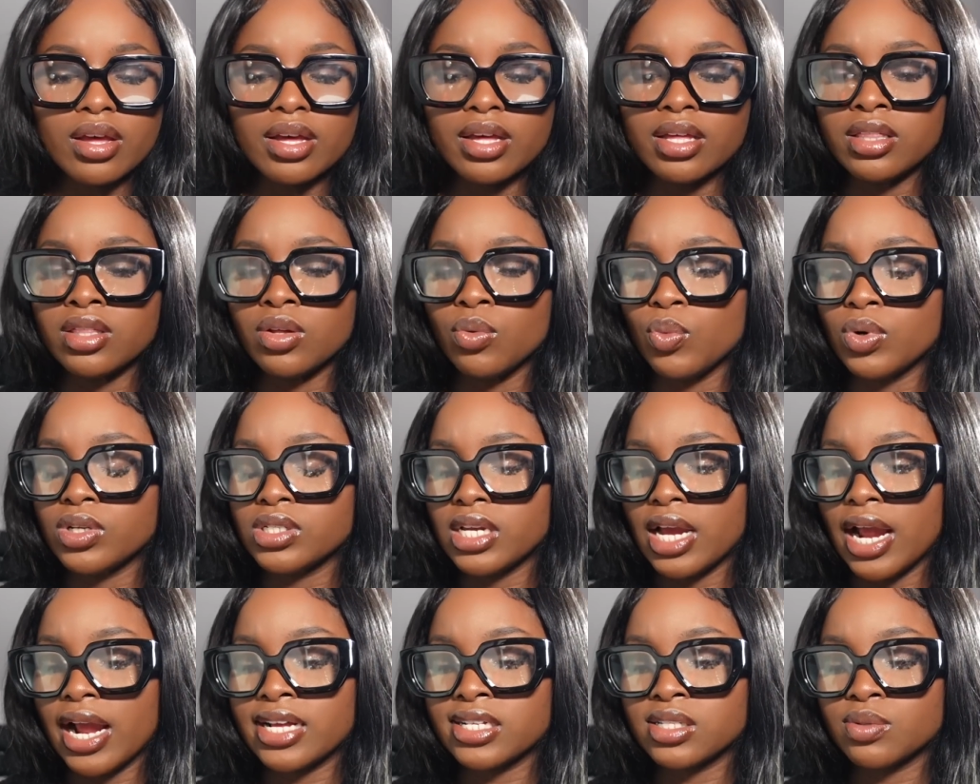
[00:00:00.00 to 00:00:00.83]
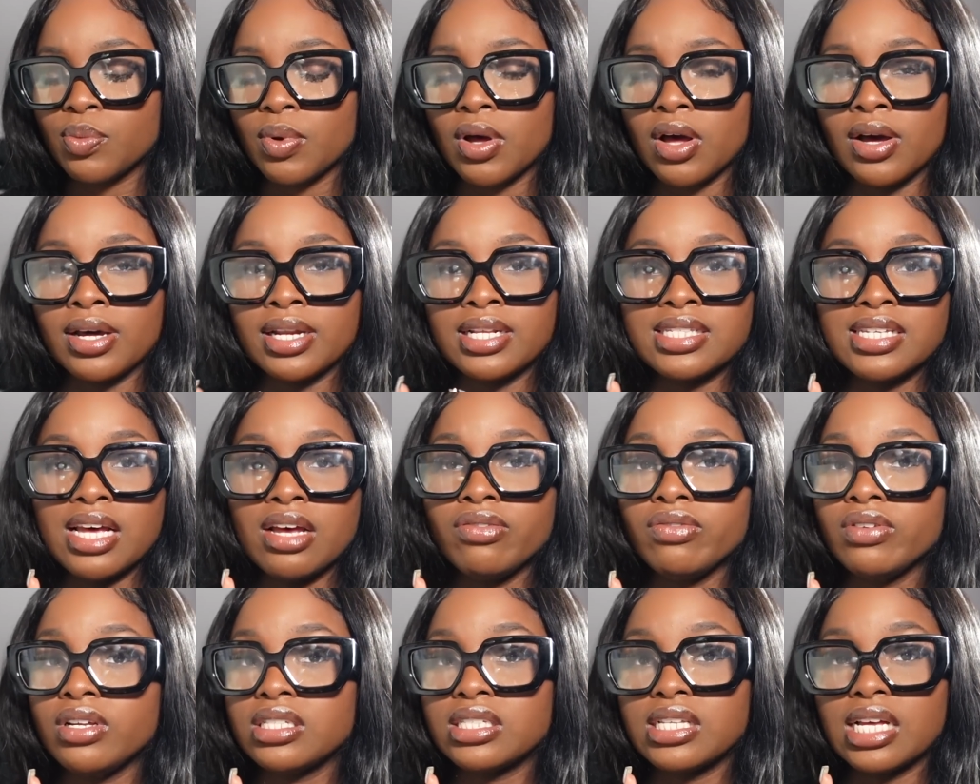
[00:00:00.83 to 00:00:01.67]
in the winter as well. And it
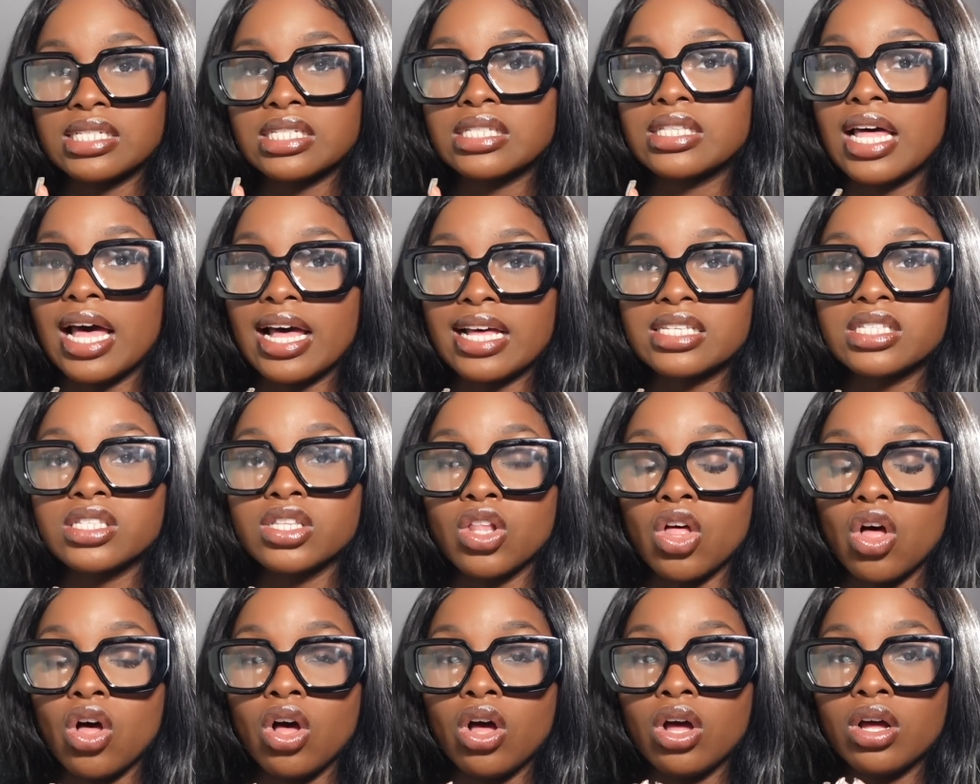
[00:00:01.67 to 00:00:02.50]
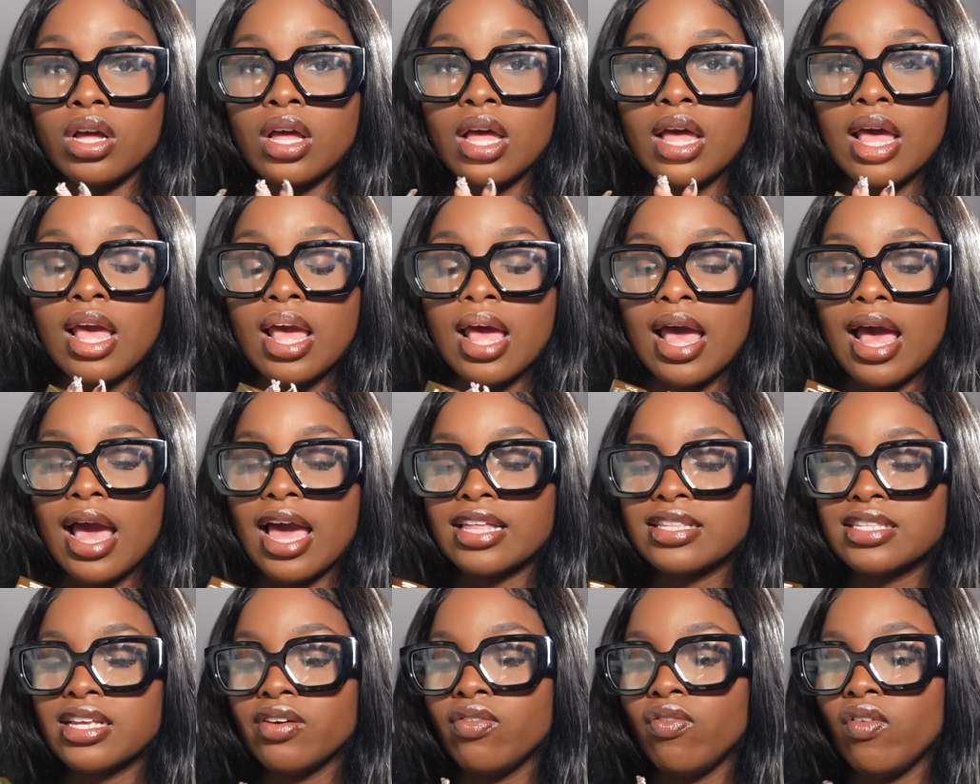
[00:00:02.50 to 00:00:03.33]
definitely does last long.
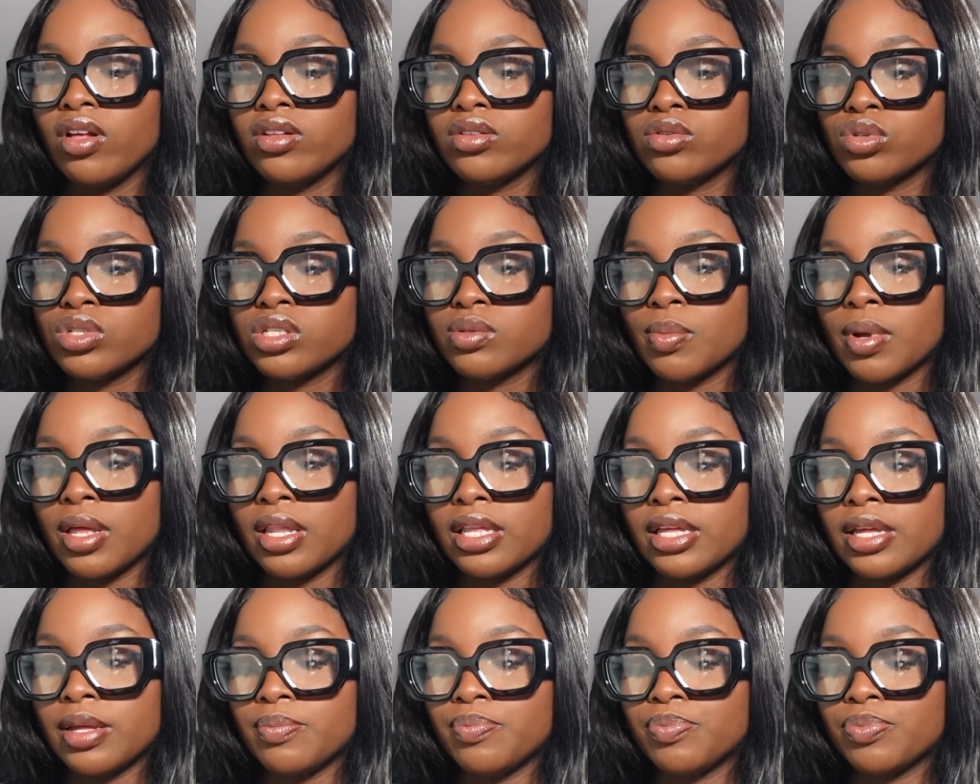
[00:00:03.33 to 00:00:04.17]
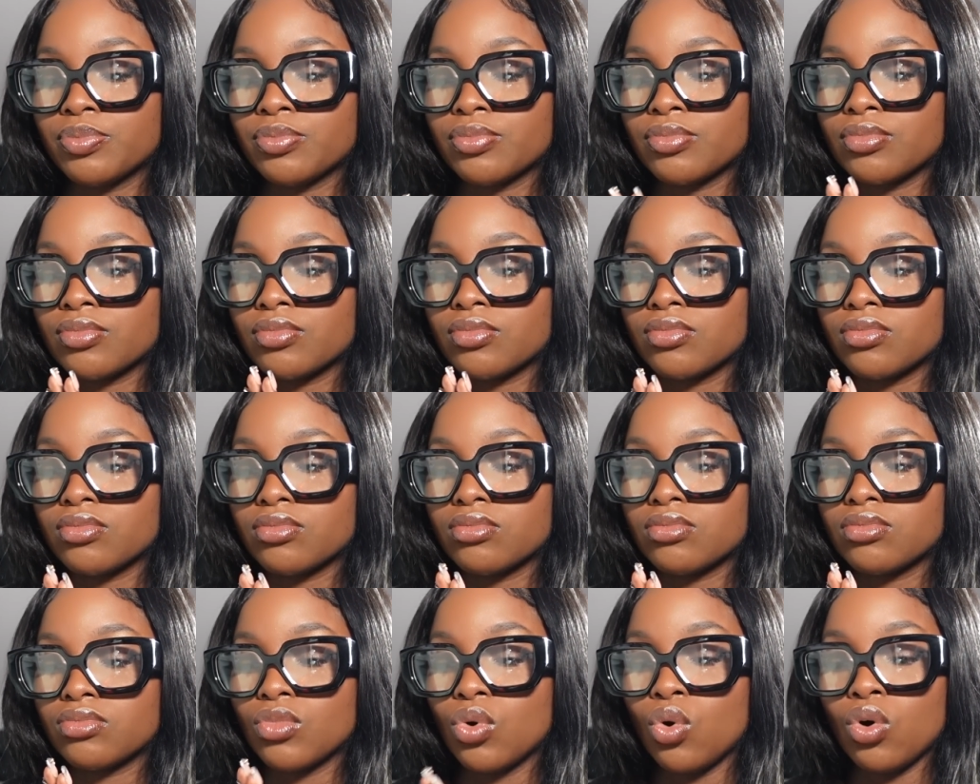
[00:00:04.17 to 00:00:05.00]
I definitely do smell it
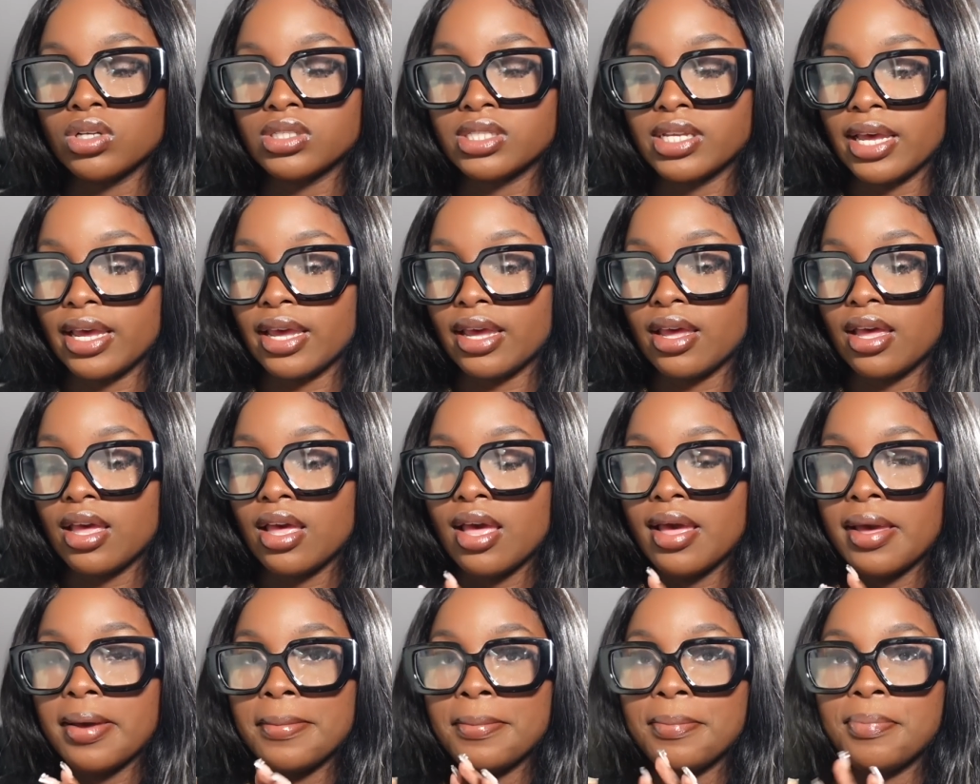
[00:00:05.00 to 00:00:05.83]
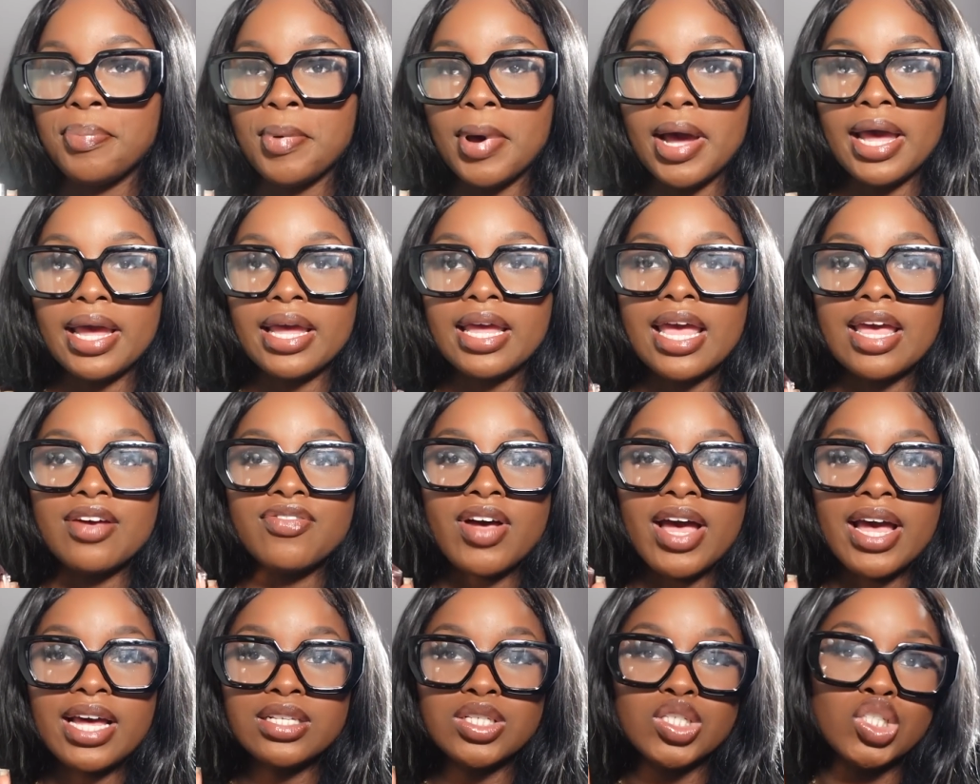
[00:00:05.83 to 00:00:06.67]
all day. But if I
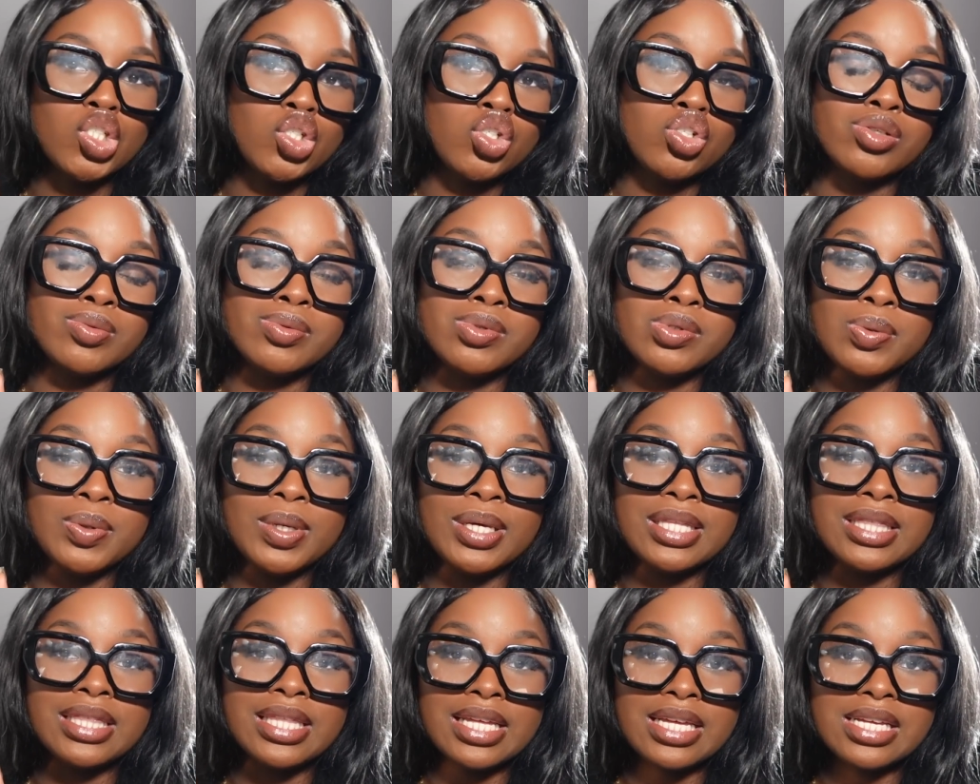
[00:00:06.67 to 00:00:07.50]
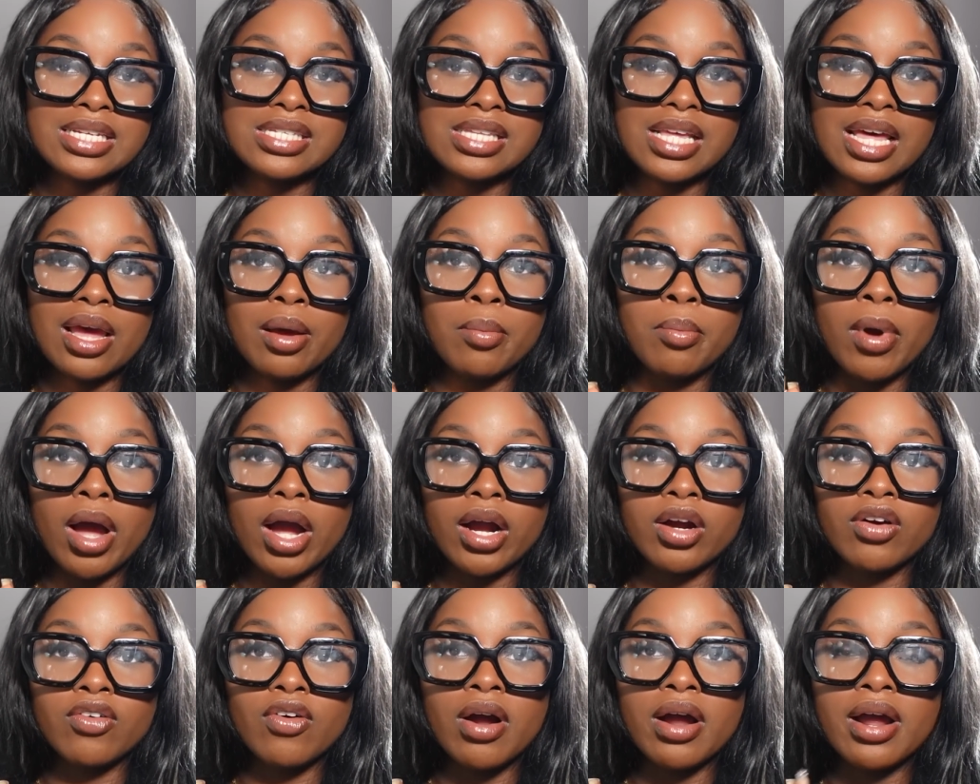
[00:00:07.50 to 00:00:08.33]
had to choose between this and
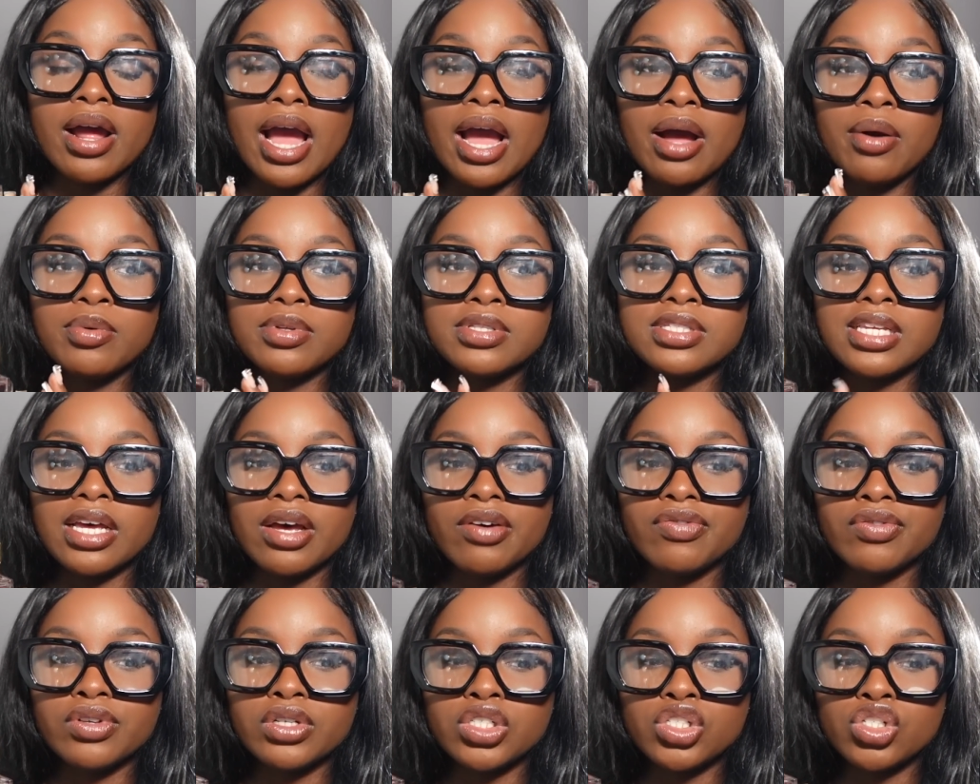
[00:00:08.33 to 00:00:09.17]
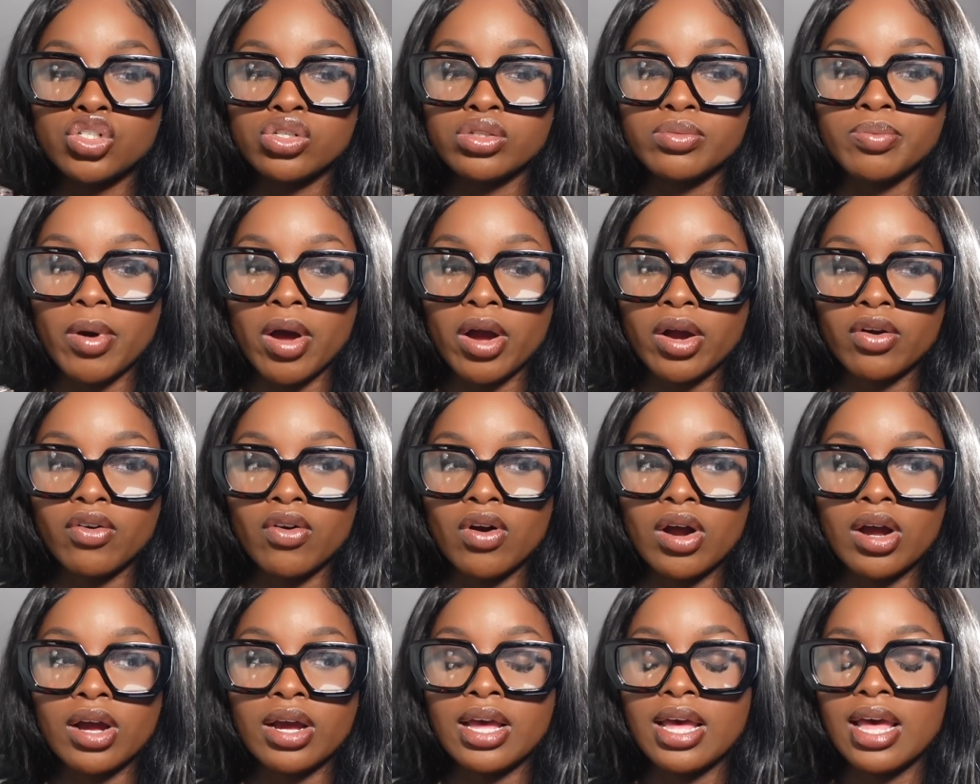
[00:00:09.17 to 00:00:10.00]
Baccarat, I would definitely choose
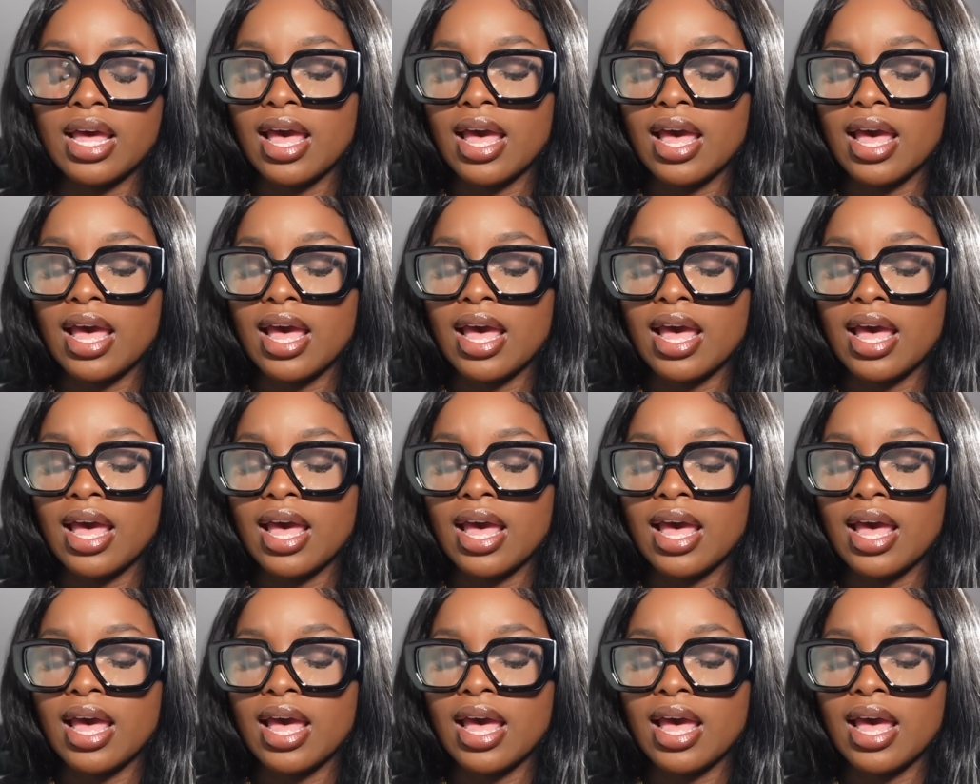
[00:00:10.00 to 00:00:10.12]
Baccarat.